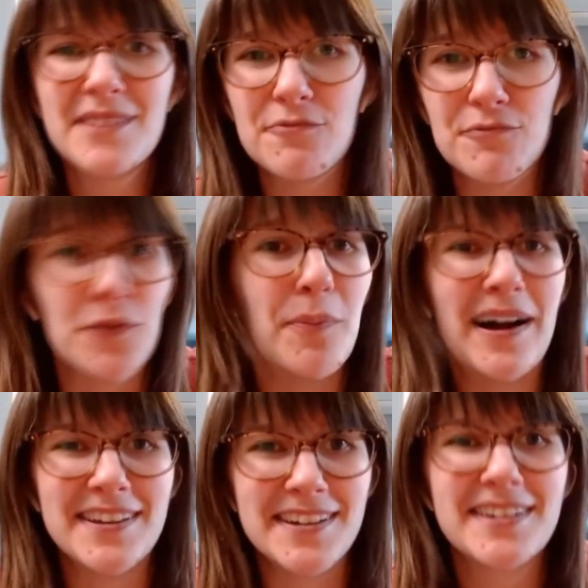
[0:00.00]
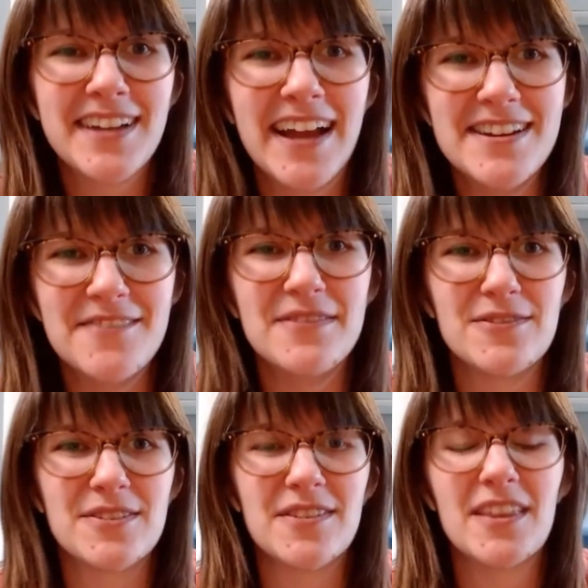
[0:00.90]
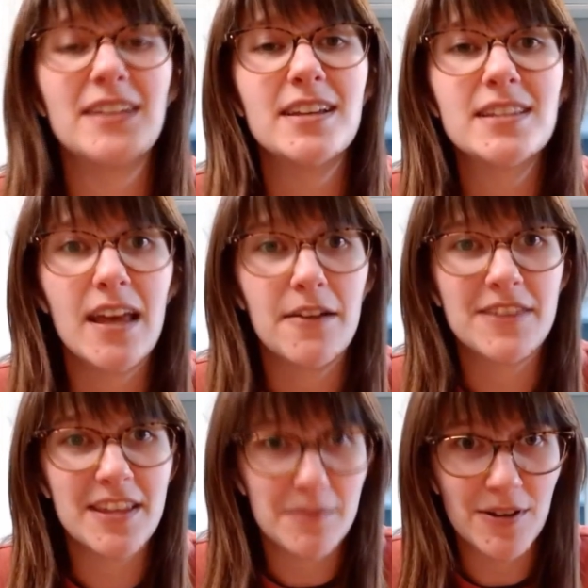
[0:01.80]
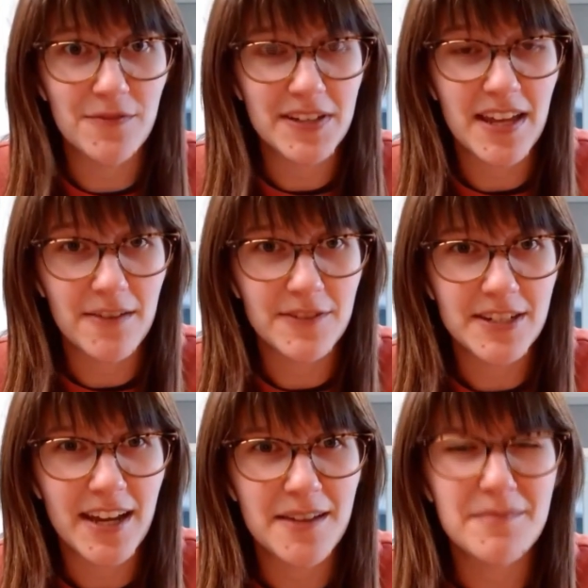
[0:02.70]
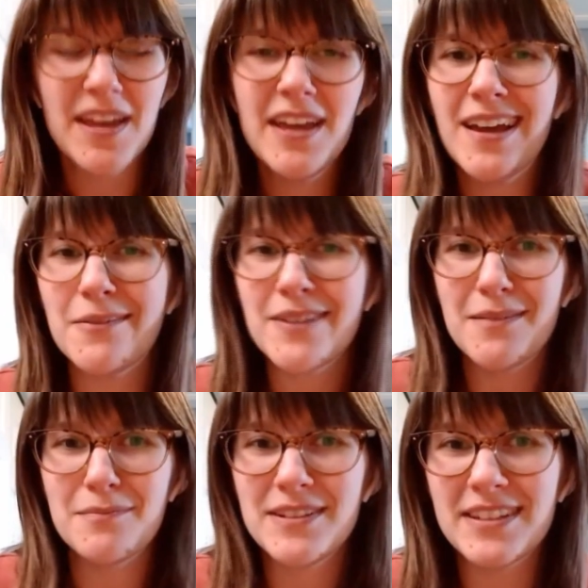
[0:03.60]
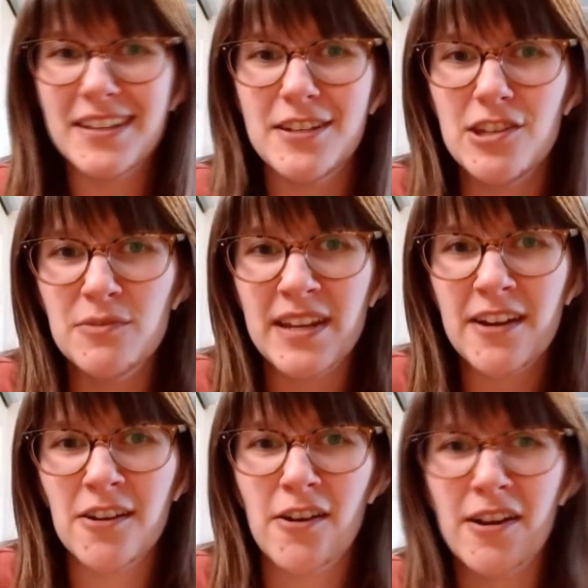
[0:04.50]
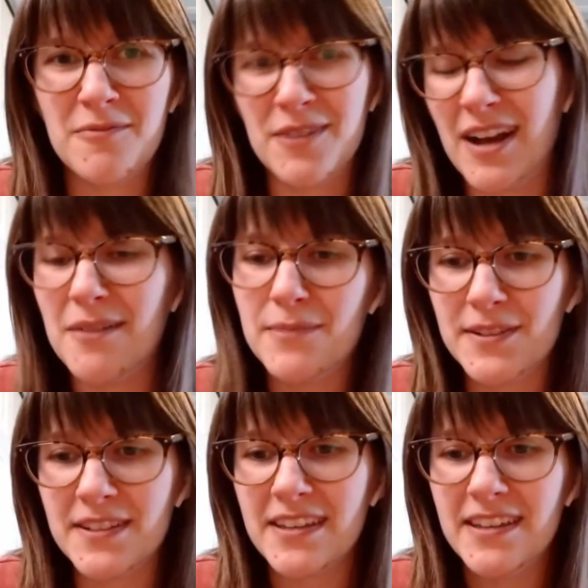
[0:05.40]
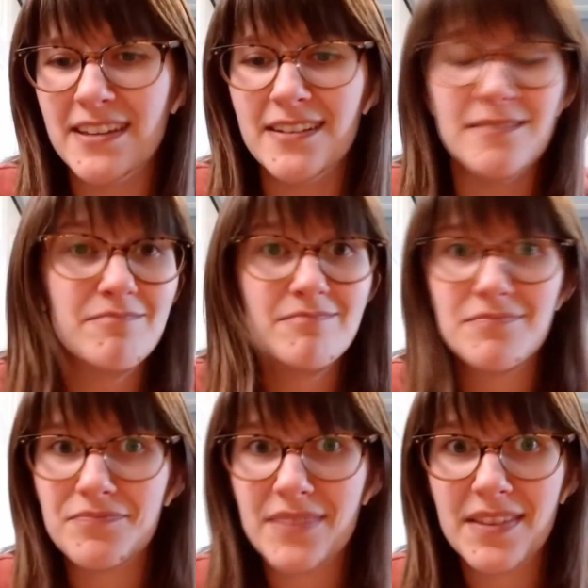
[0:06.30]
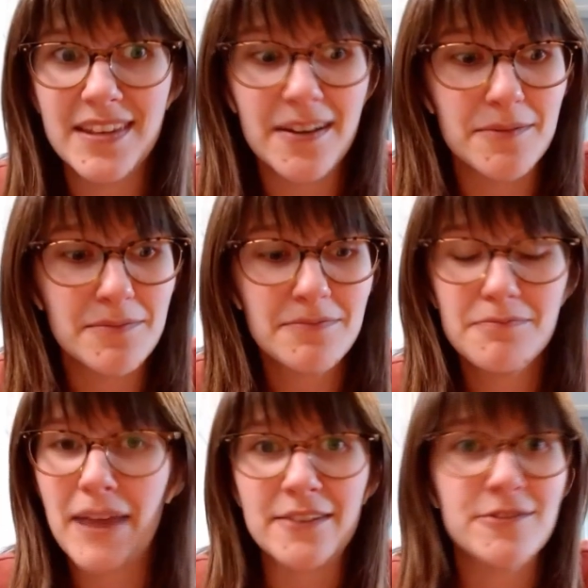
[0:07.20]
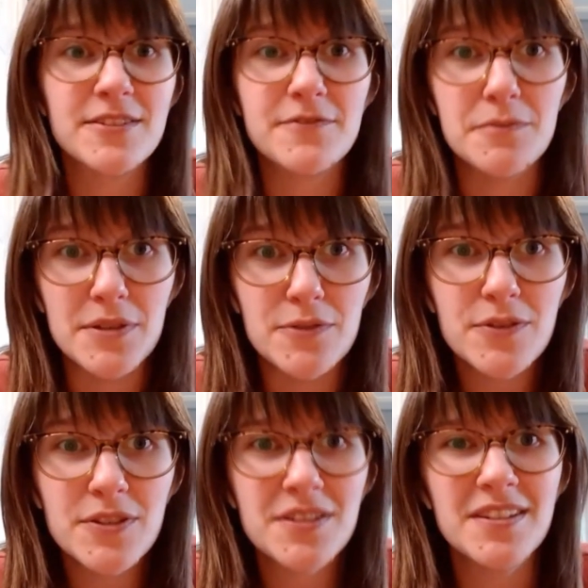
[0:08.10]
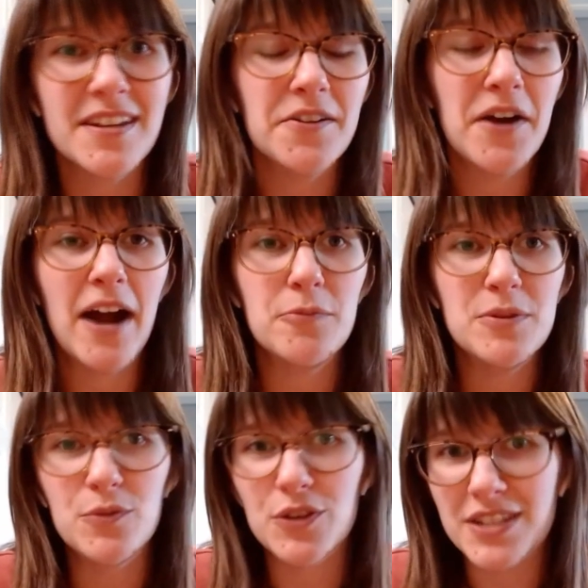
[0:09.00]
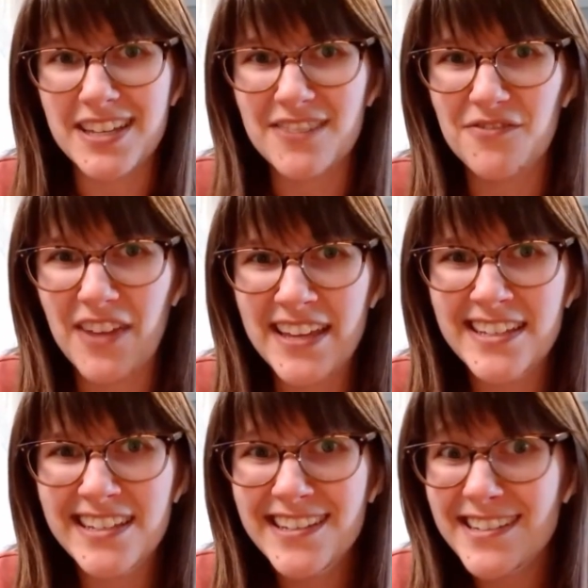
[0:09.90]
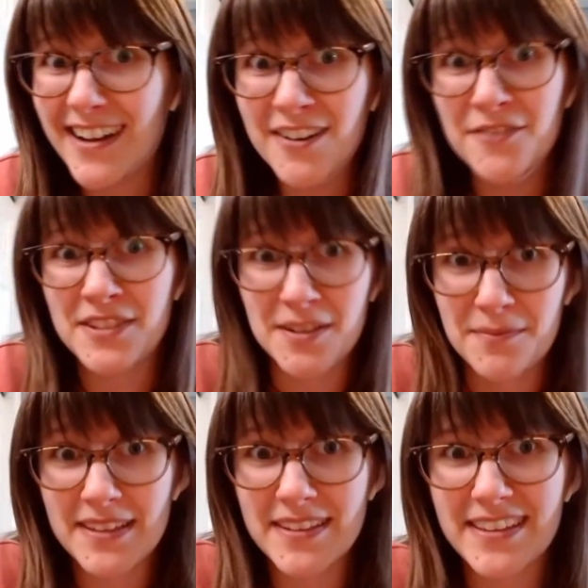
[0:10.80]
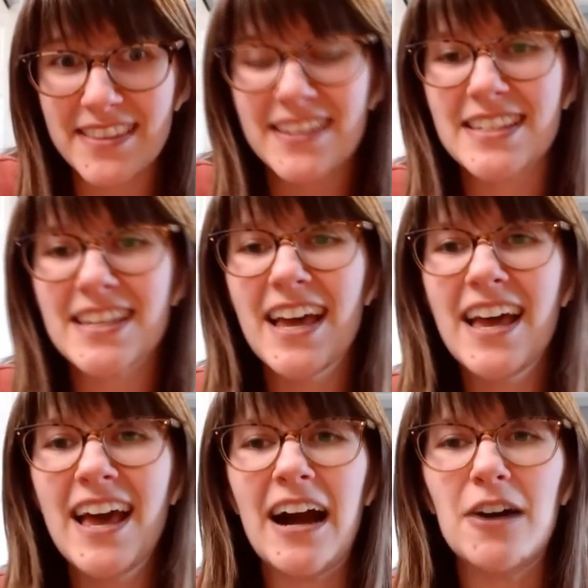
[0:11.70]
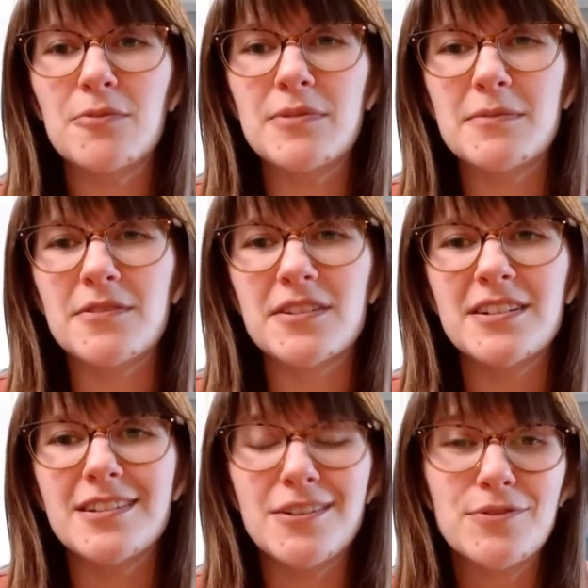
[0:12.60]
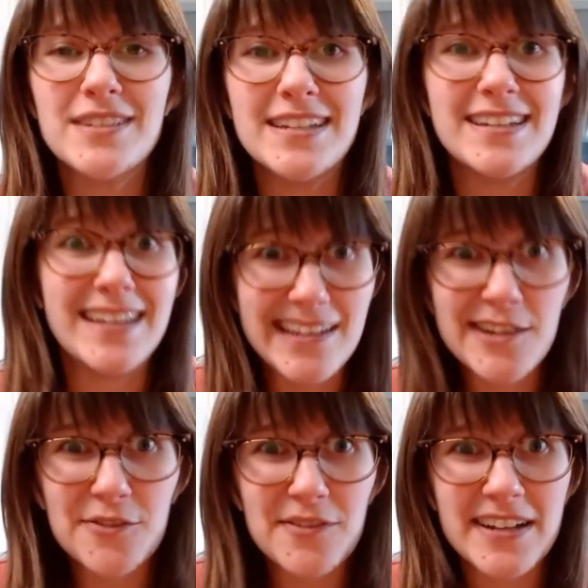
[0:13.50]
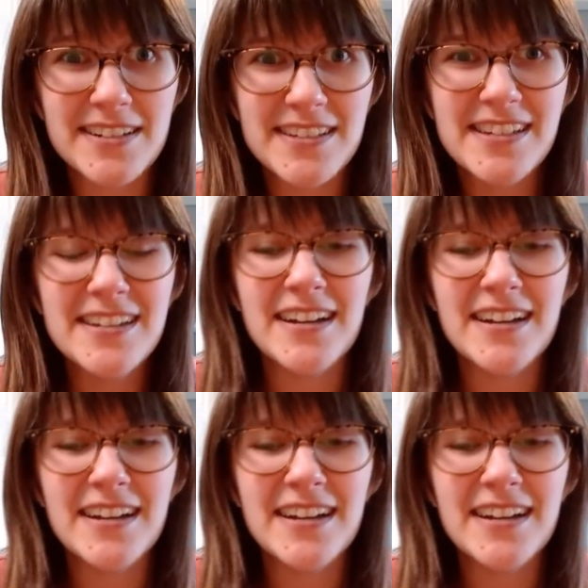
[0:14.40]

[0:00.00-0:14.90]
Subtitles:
robotic kind of user that does everything perfect every time. And we're not building in human error, and we're not building in, patterns of abuse, how people could take advantage of something like this, how people could use it incorrectly